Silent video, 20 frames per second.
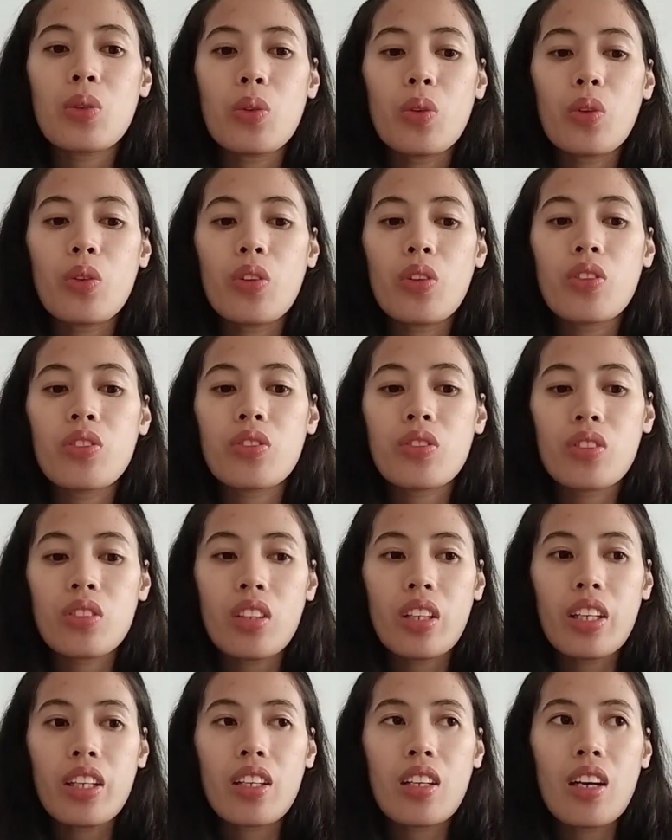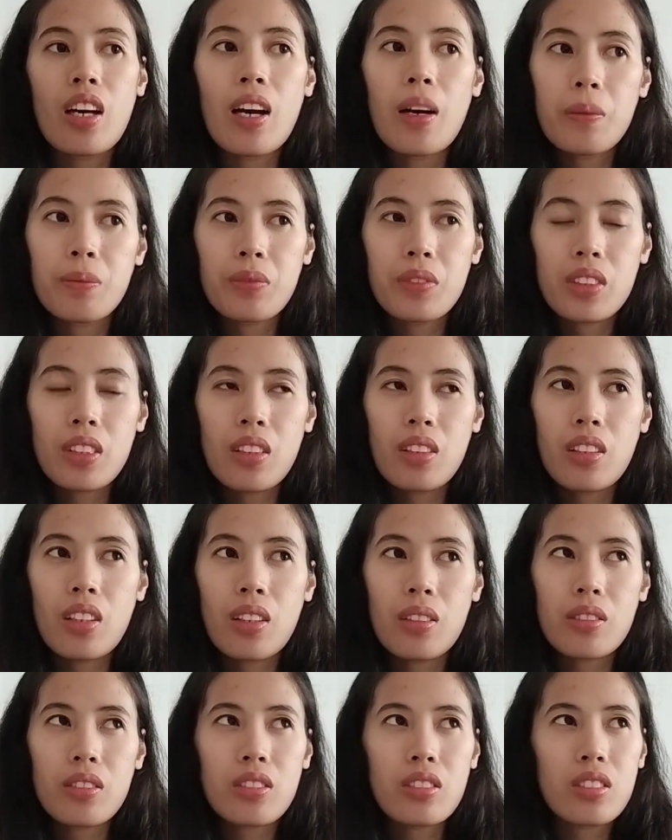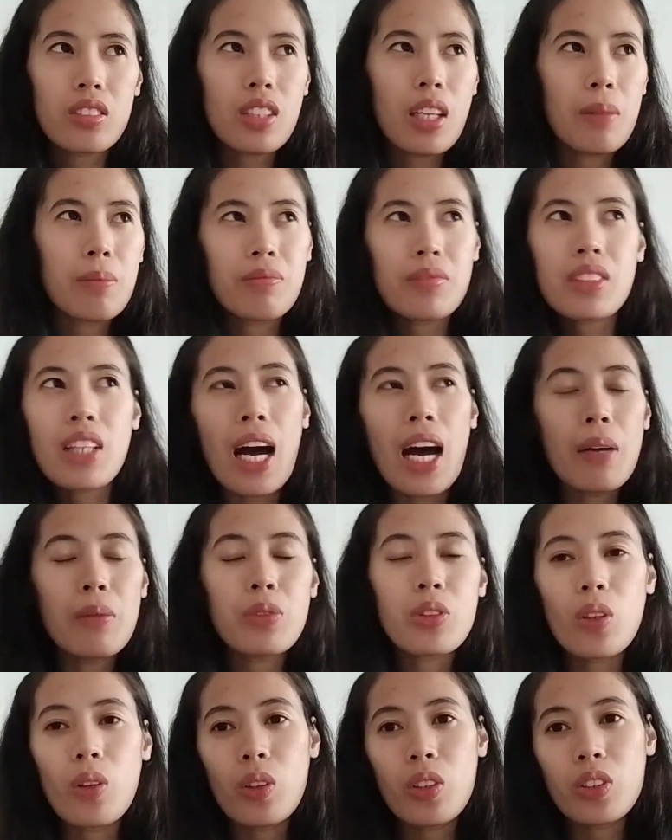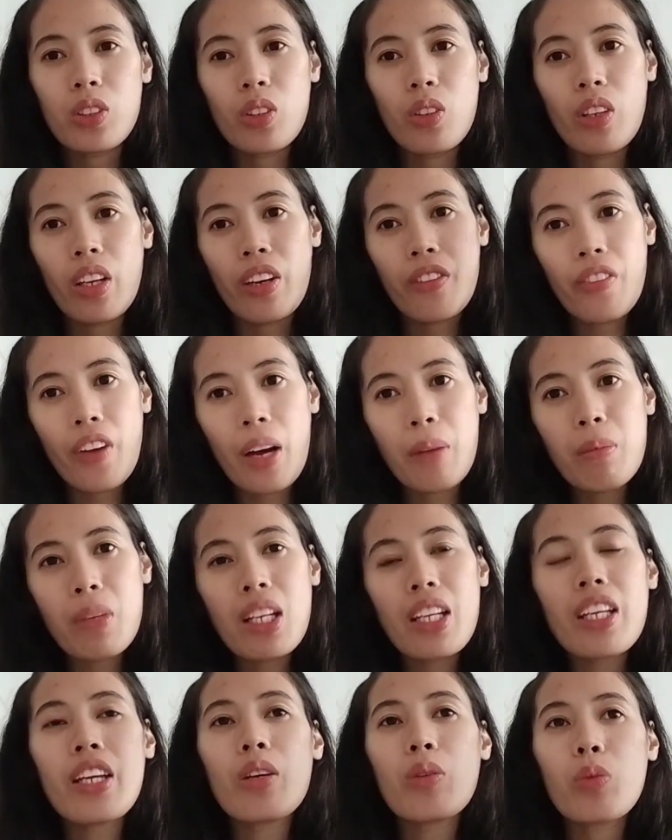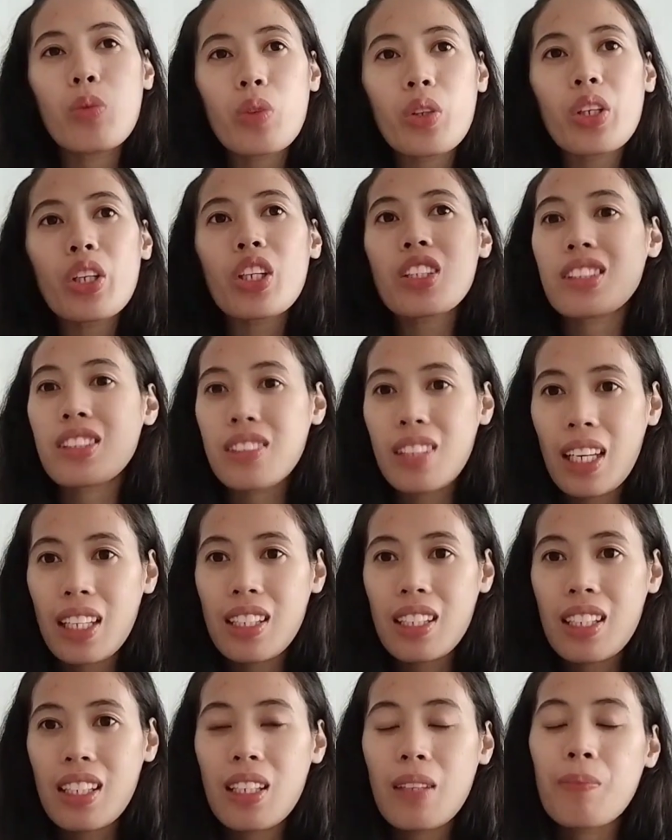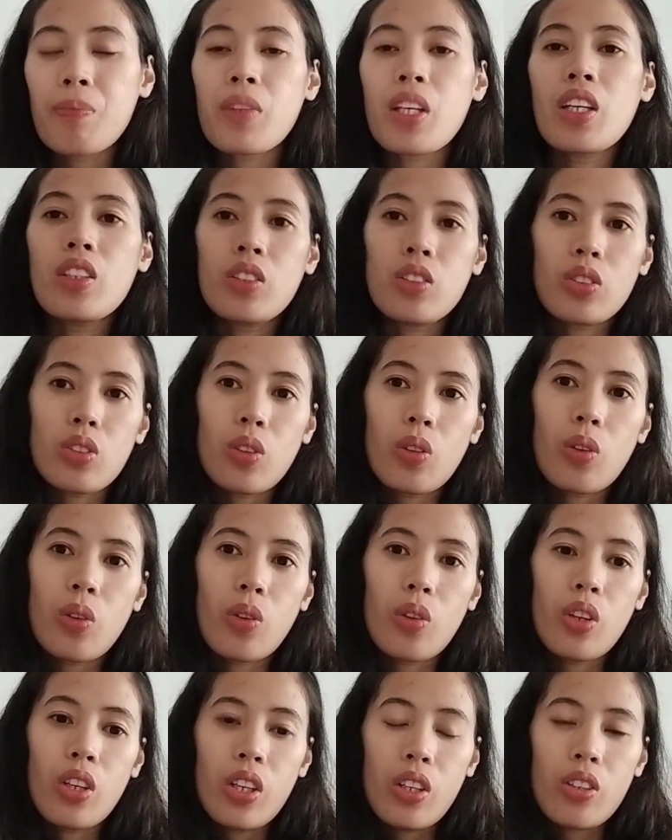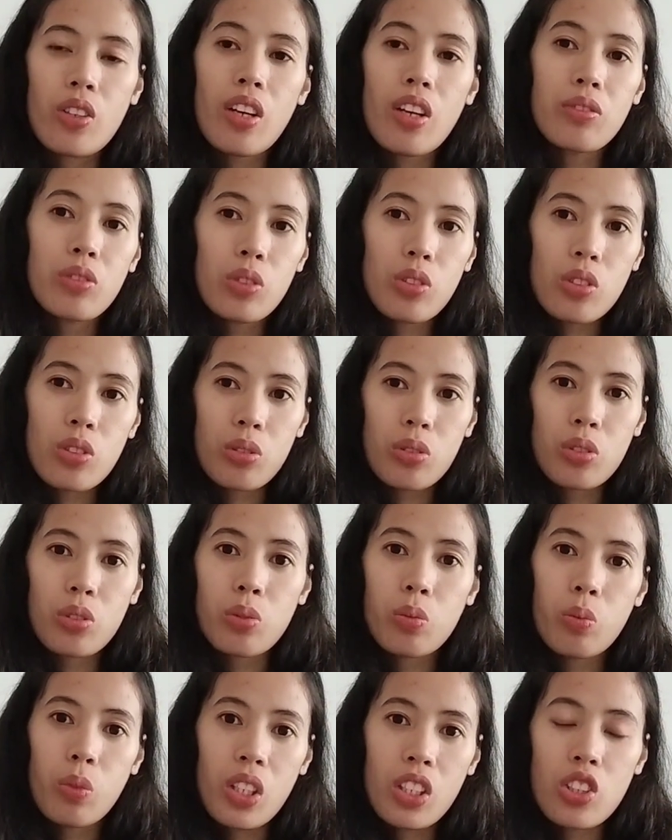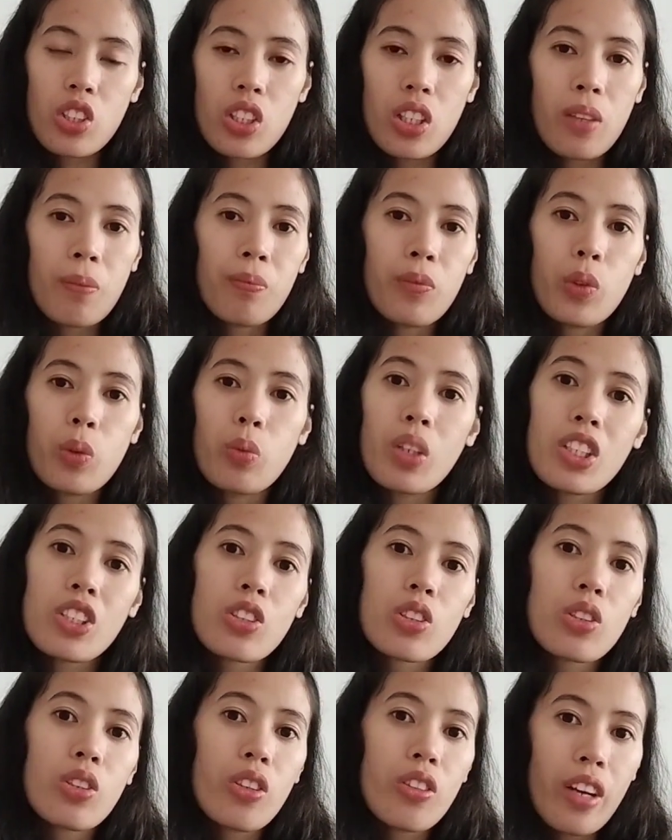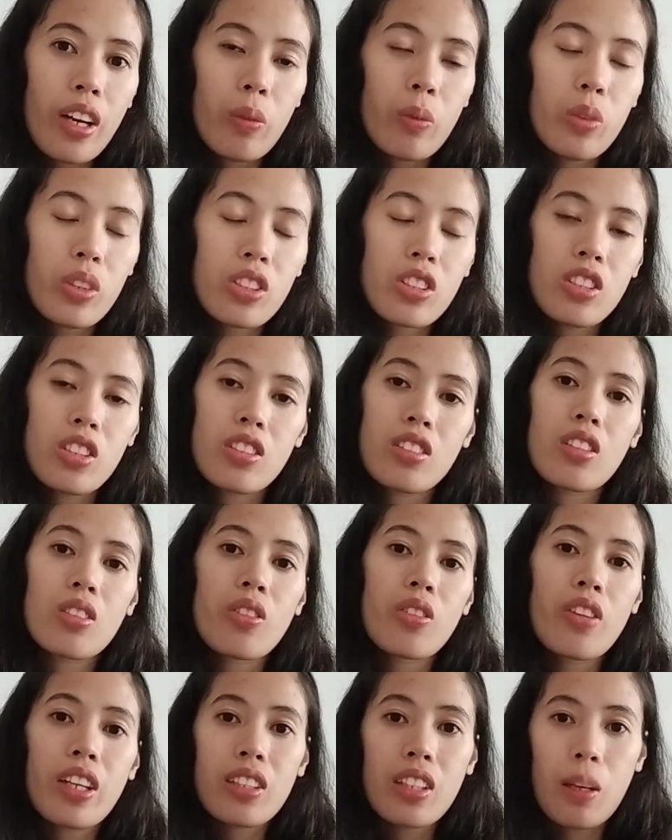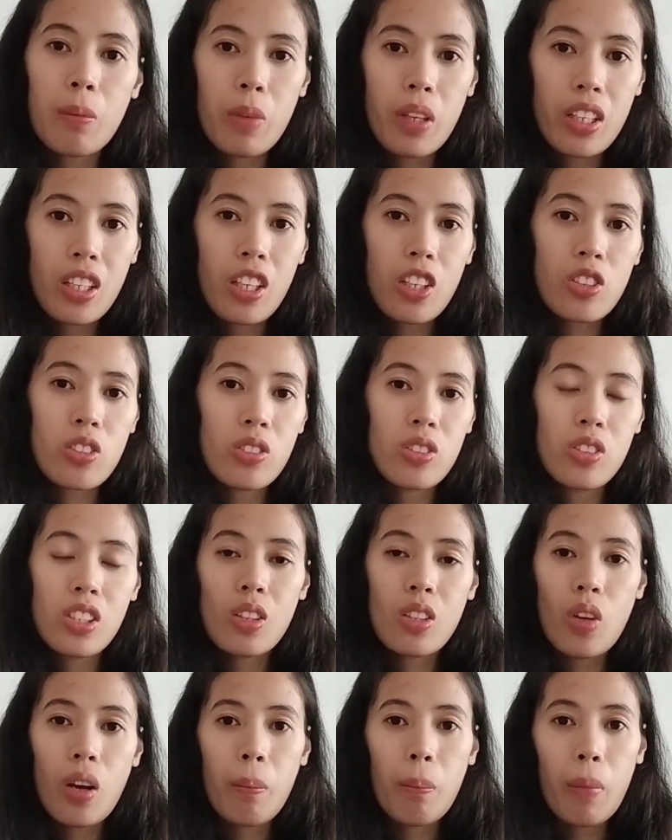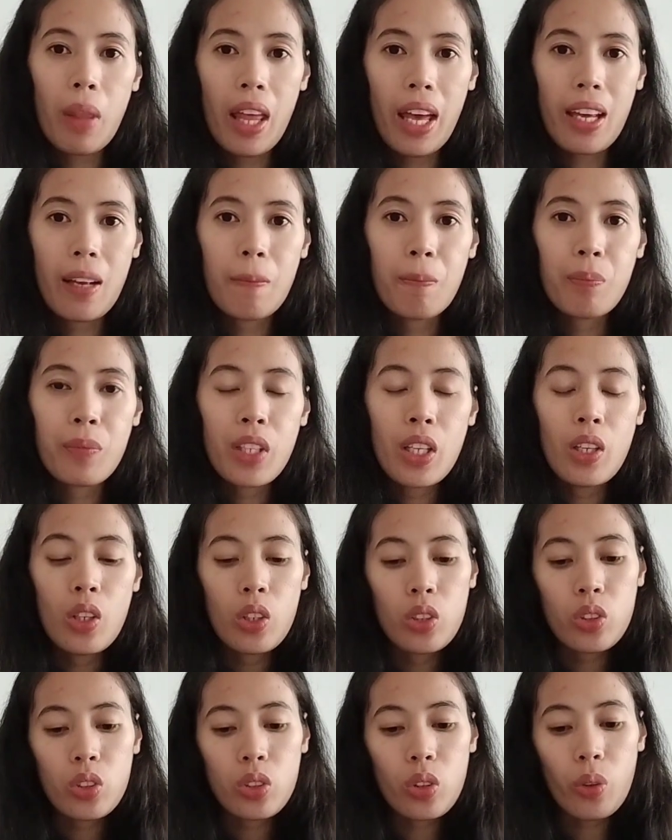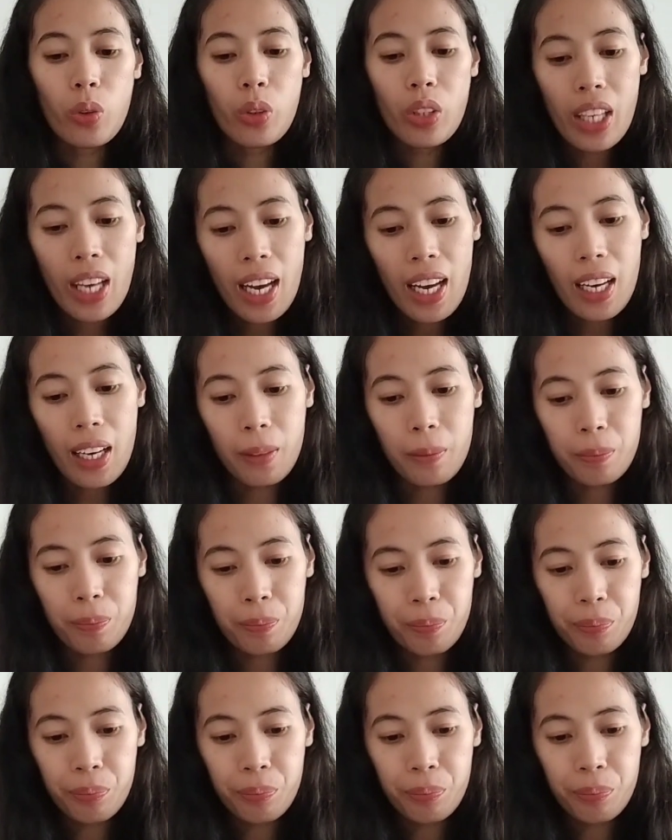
to like some tabs also, like family, work, study. So you have to choose which is the correct application you need to apply. So yeah,